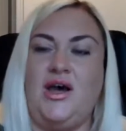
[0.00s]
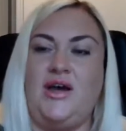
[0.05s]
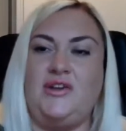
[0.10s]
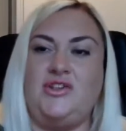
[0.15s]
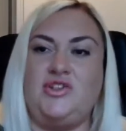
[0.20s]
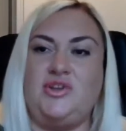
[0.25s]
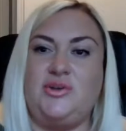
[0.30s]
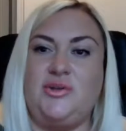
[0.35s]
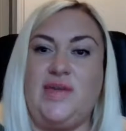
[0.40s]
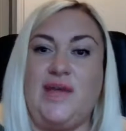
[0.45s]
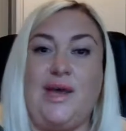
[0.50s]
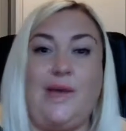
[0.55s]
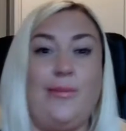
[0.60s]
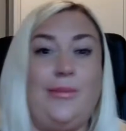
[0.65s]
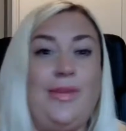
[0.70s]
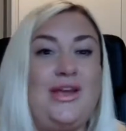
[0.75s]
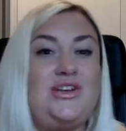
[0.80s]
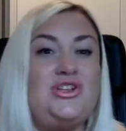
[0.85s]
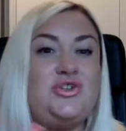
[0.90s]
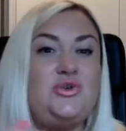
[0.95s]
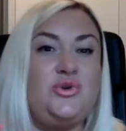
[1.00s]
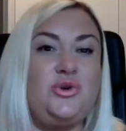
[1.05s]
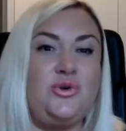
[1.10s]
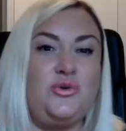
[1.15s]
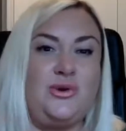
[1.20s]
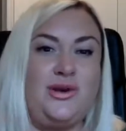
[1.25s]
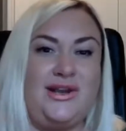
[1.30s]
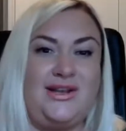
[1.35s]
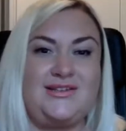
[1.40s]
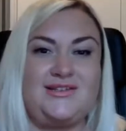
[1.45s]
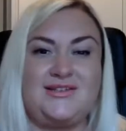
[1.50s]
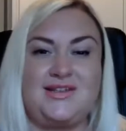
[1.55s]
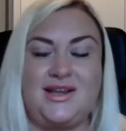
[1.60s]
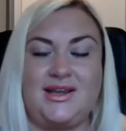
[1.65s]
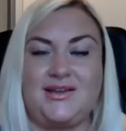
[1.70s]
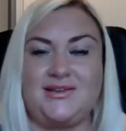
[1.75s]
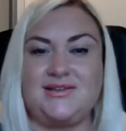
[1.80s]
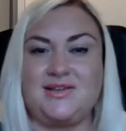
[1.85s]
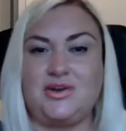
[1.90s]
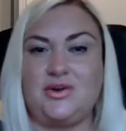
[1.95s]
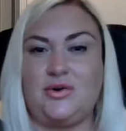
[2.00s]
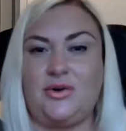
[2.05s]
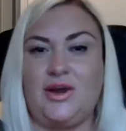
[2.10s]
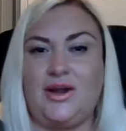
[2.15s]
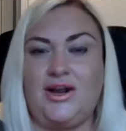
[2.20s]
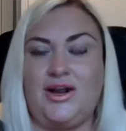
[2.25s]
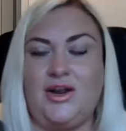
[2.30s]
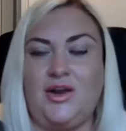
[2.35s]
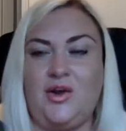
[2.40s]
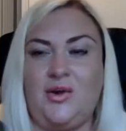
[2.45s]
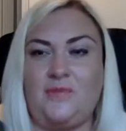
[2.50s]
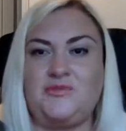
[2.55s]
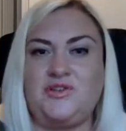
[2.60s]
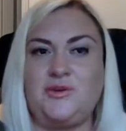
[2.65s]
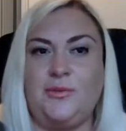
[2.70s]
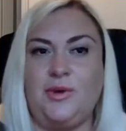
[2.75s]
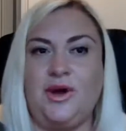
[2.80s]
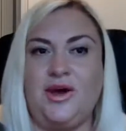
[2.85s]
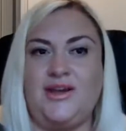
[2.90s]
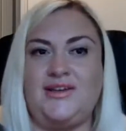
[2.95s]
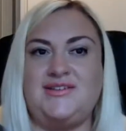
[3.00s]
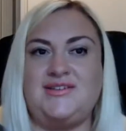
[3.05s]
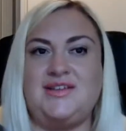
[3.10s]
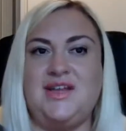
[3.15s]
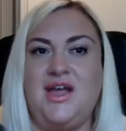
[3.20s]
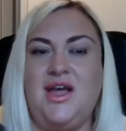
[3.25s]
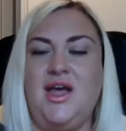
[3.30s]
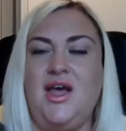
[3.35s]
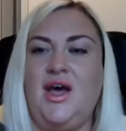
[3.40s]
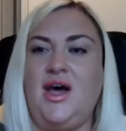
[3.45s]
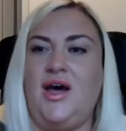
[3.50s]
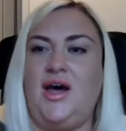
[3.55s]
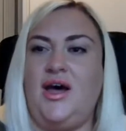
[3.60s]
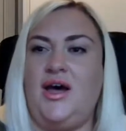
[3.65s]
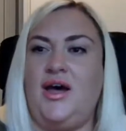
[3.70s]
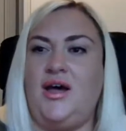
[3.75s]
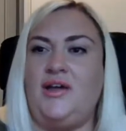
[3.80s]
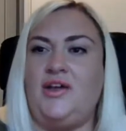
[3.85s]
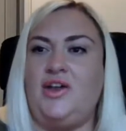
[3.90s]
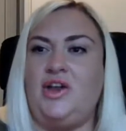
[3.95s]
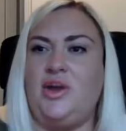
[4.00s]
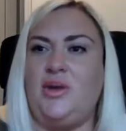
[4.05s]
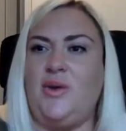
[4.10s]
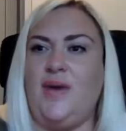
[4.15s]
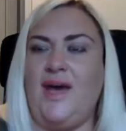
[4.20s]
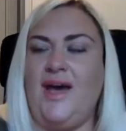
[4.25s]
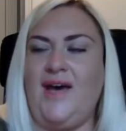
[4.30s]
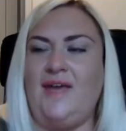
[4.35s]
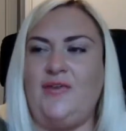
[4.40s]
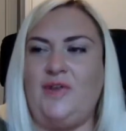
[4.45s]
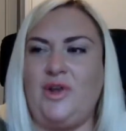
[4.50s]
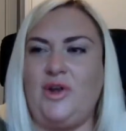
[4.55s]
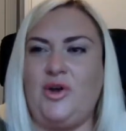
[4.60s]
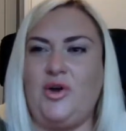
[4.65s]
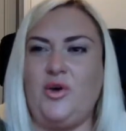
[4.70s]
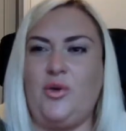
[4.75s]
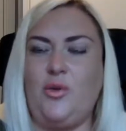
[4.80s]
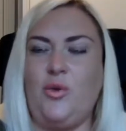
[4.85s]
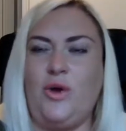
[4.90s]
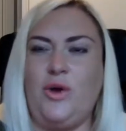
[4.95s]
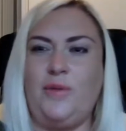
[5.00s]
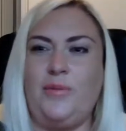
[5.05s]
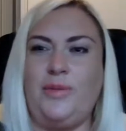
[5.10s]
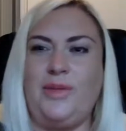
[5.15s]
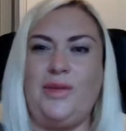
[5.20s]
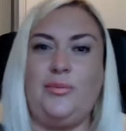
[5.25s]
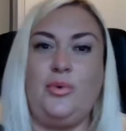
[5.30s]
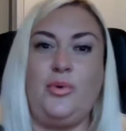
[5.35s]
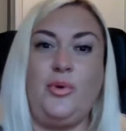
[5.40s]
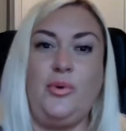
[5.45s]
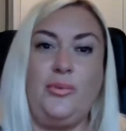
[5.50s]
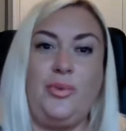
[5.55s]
do that, make sure your listing's correctly optimized, have a look at why people are